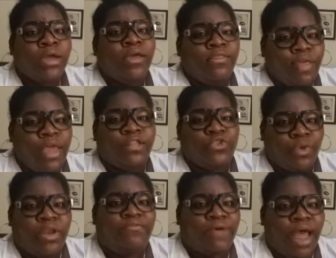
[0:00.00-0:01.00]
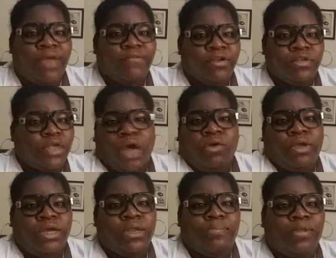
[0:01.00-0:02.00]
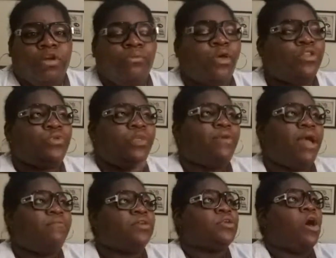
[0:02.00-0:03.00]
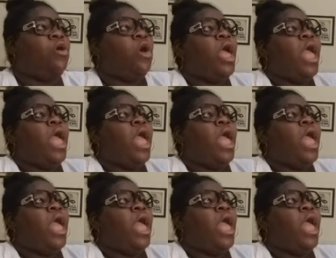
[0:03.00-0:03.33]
than 25 years old. Couldn't have been no more than 25 years old.